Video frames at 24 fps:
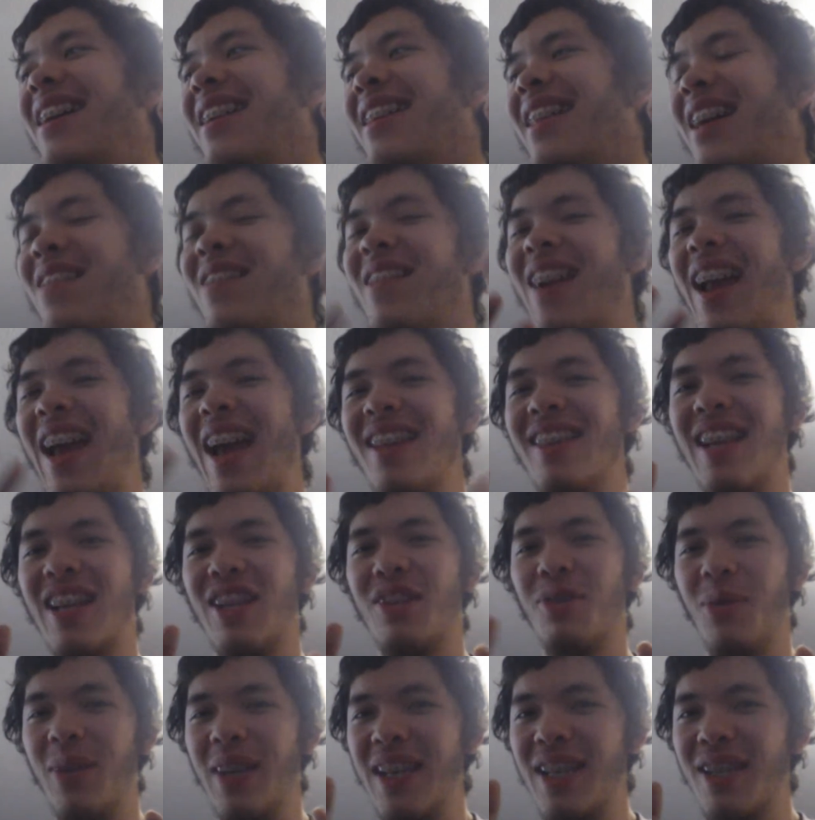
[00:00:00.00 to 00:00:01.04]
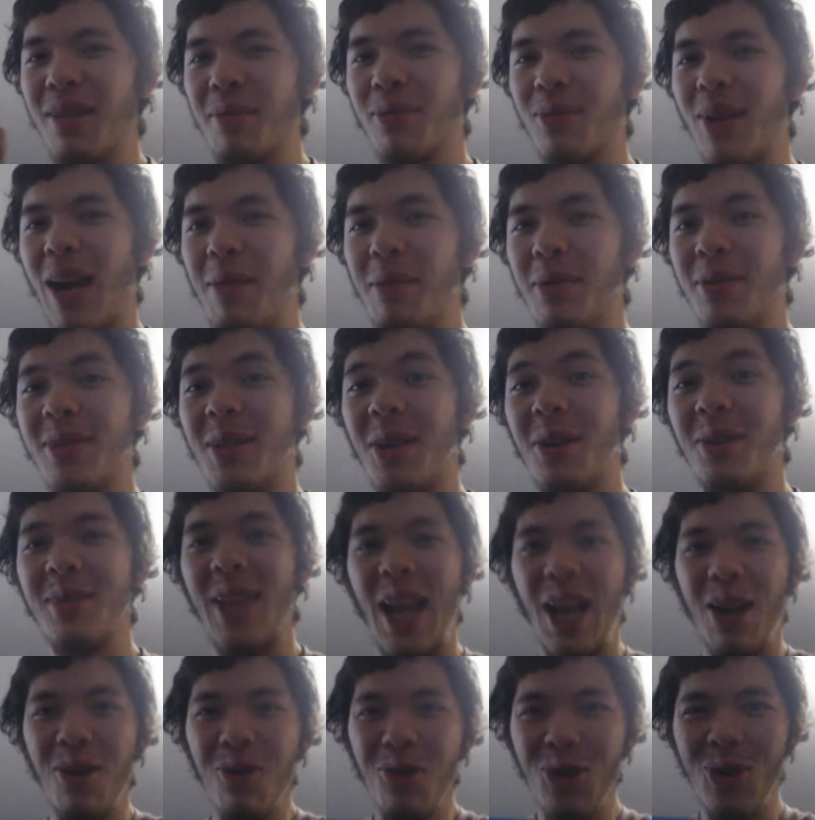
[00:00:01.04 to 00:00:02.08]
like when I had like 20 subscribers, I was
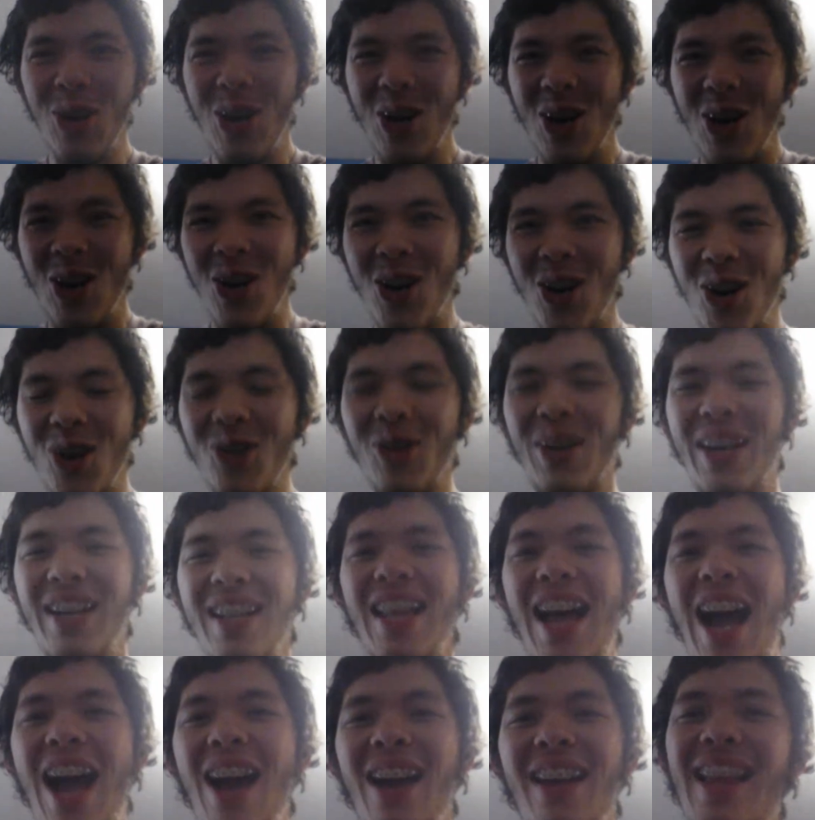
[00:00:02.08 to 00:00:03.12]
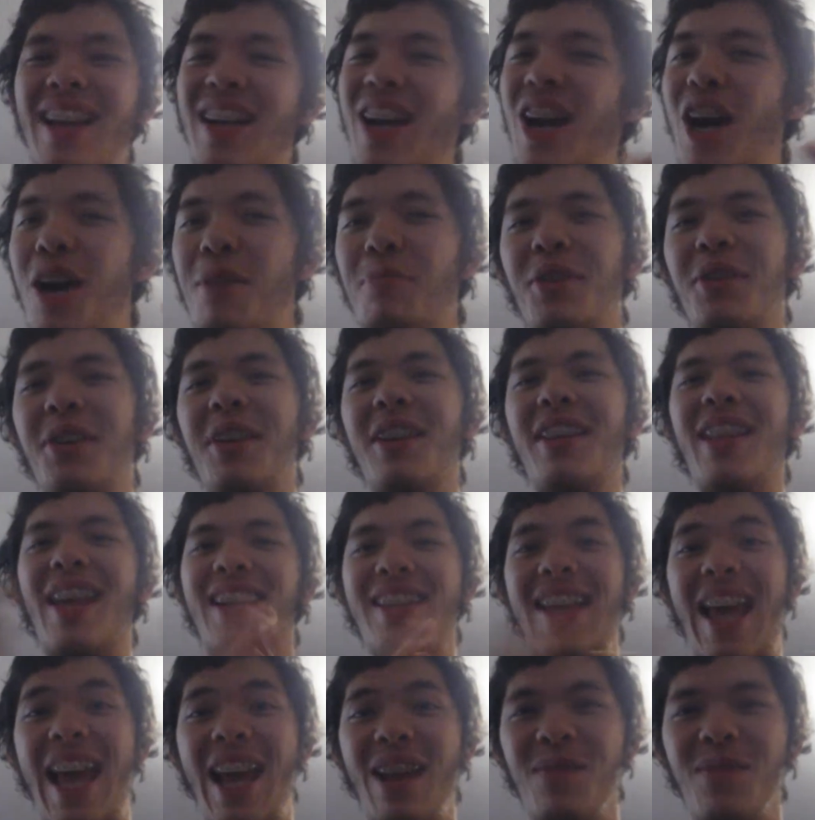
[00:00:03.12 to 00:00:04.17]
like, woo! I like uploaded
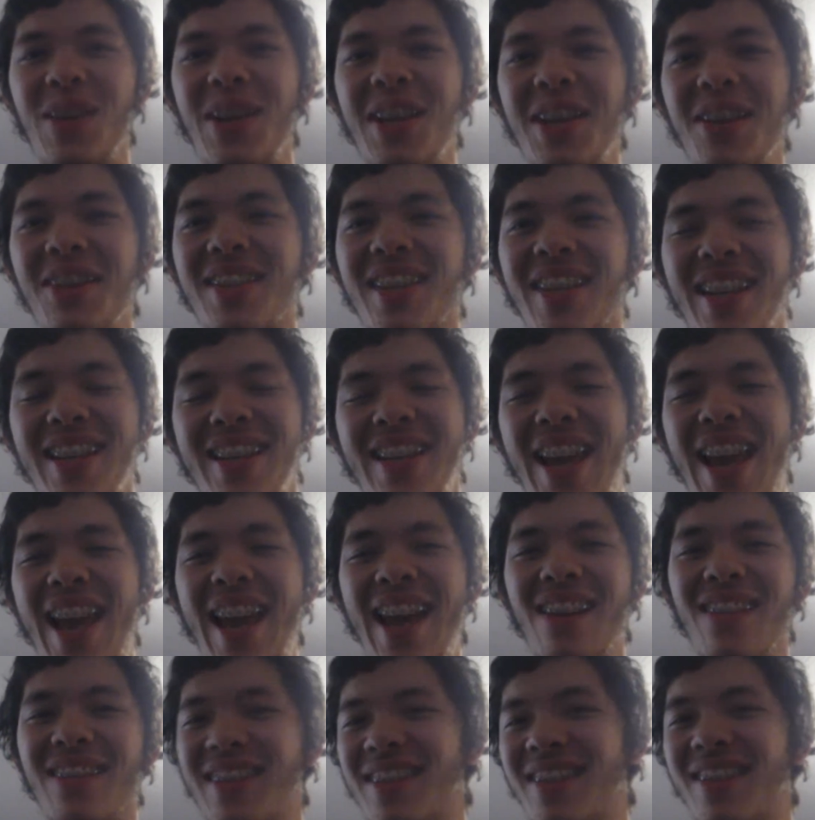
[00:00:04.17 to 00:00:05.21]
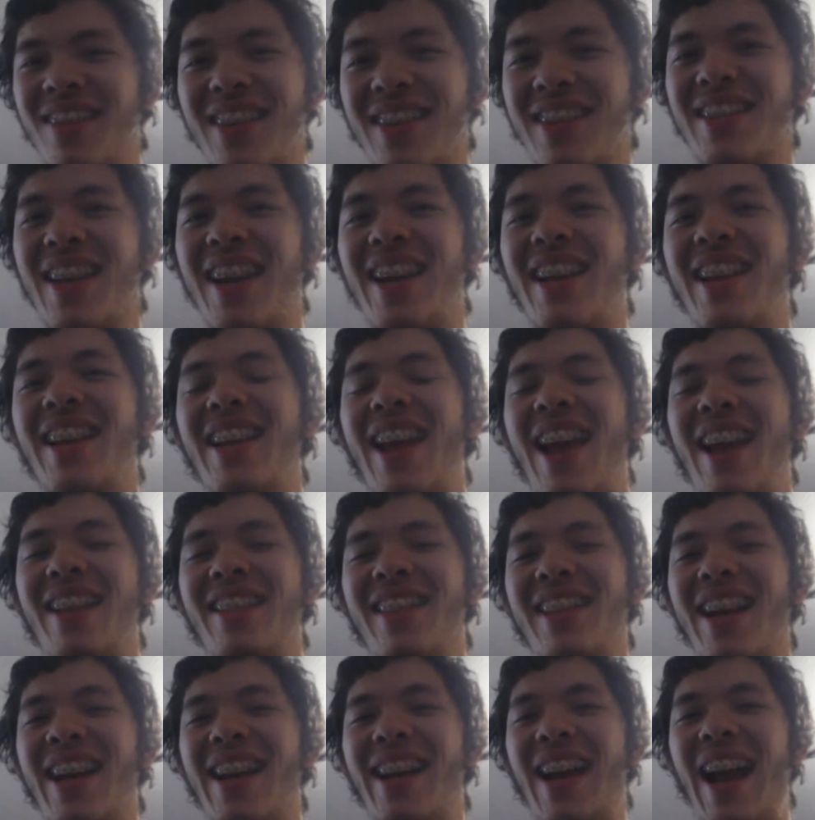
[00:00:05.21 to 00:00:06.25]
like 10 videos in a day. I was so excited, and
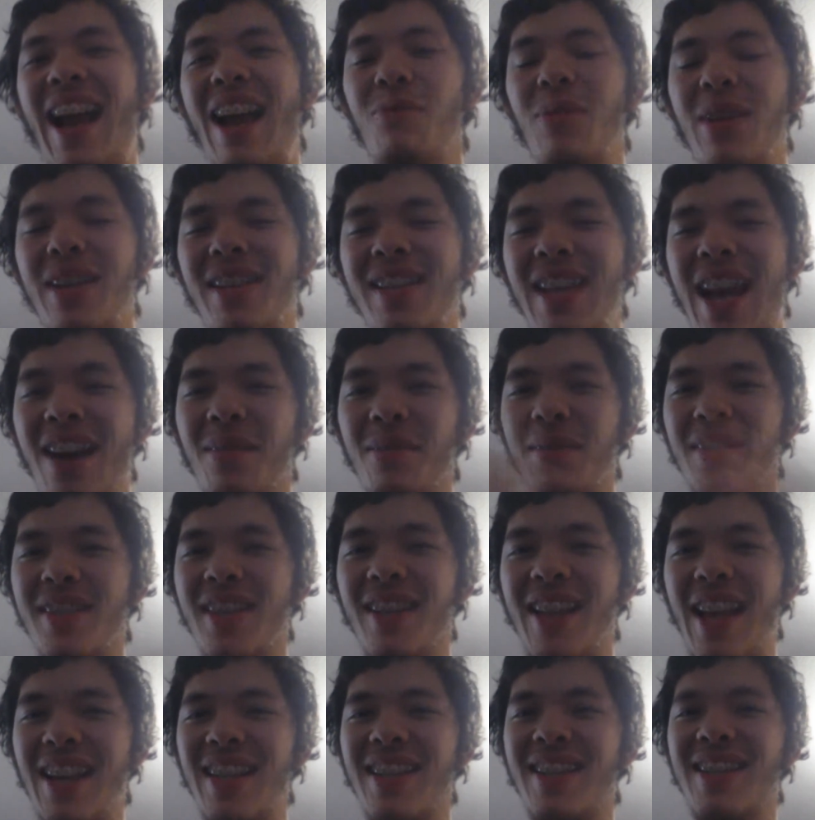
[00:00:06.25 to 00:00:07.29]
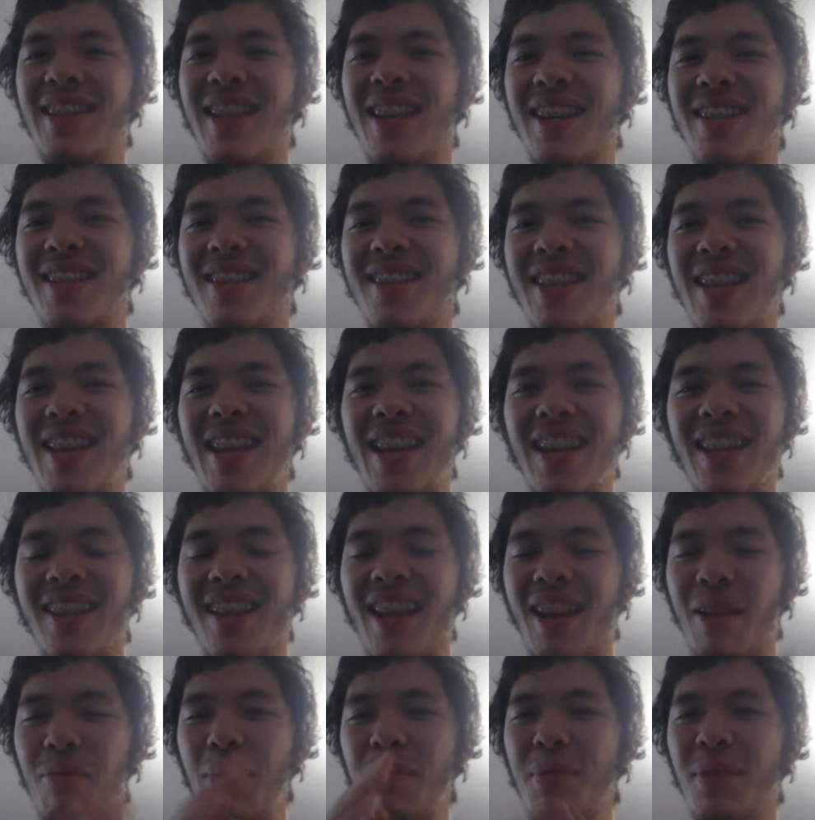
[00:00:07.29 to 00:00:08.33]
then like I went down to like 16.
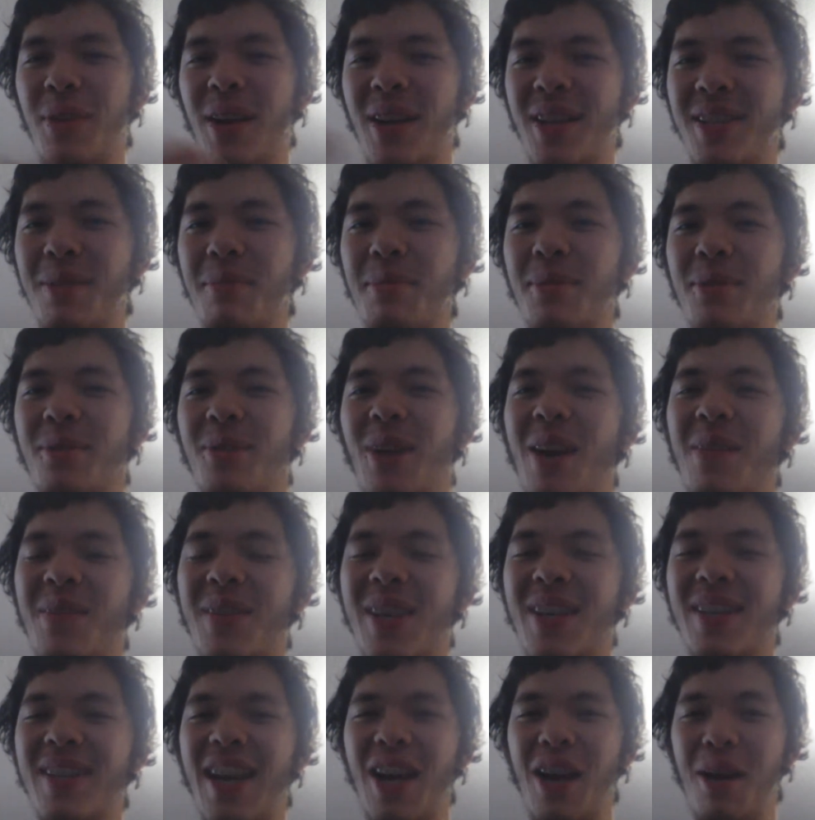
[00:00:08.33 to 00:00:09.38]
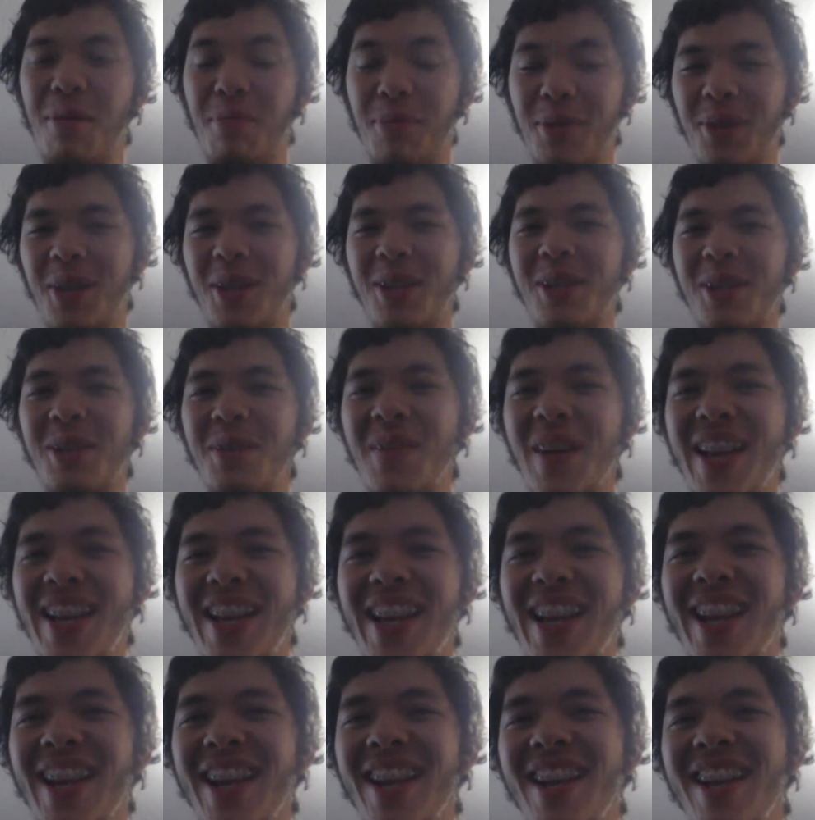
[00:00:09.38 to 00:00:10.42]
Like people unsubscribed because I uploaded too
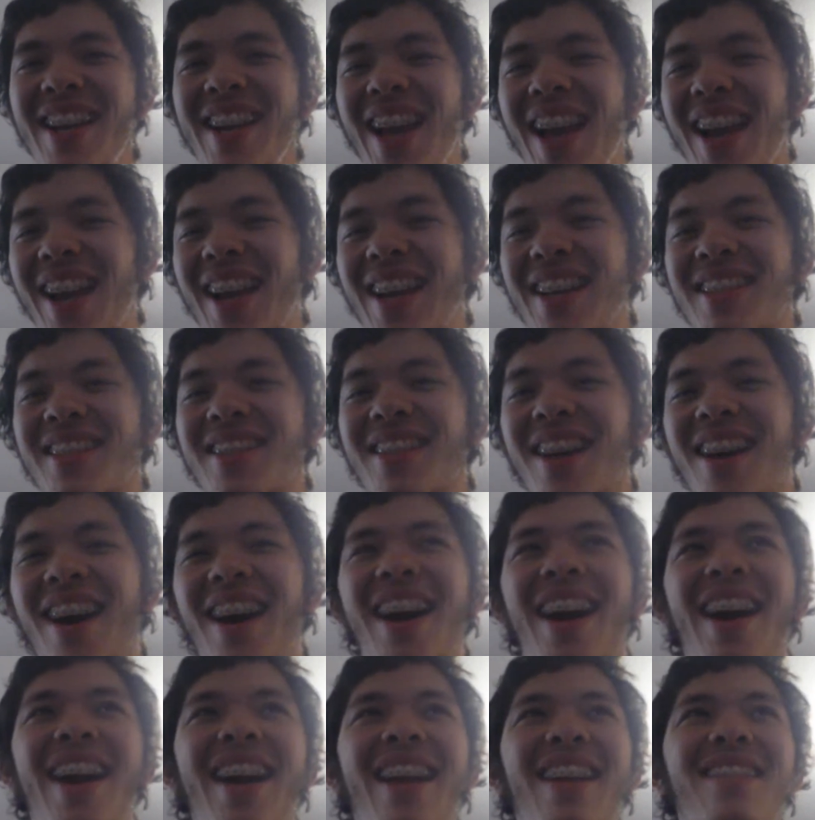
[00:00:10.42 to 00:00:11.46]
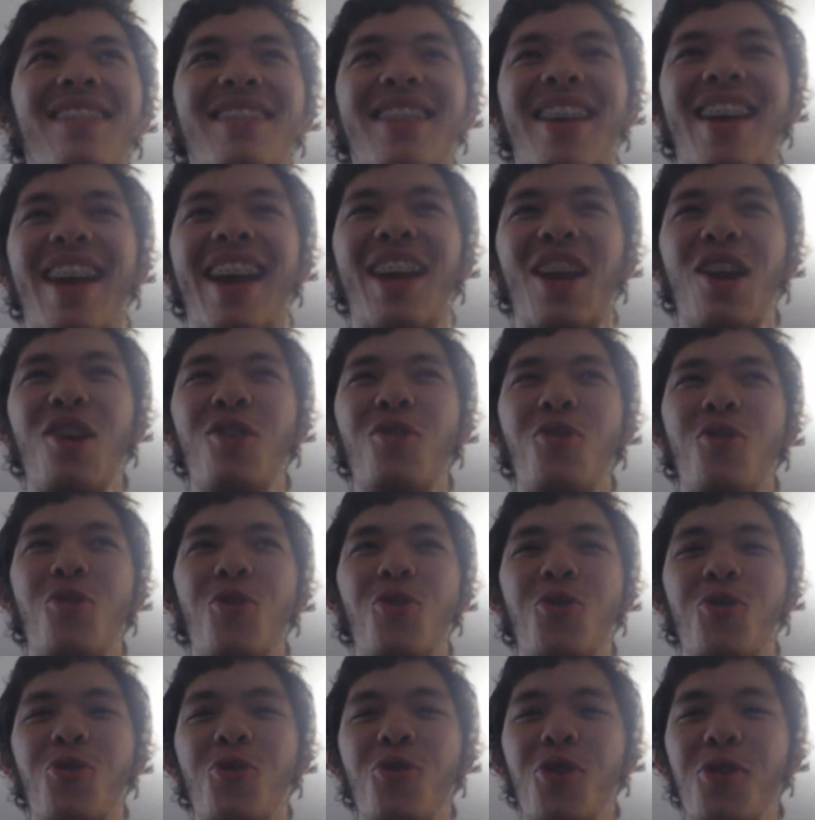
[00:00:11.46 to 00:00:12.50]
many, and I saw, and I was like,
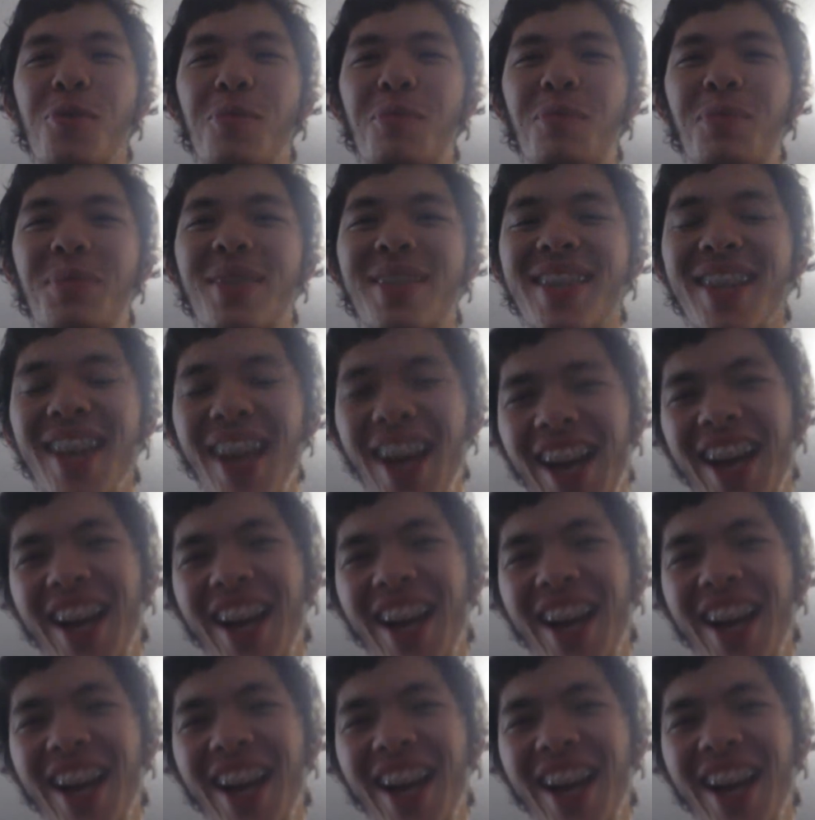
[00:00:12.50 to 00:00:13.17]
oops.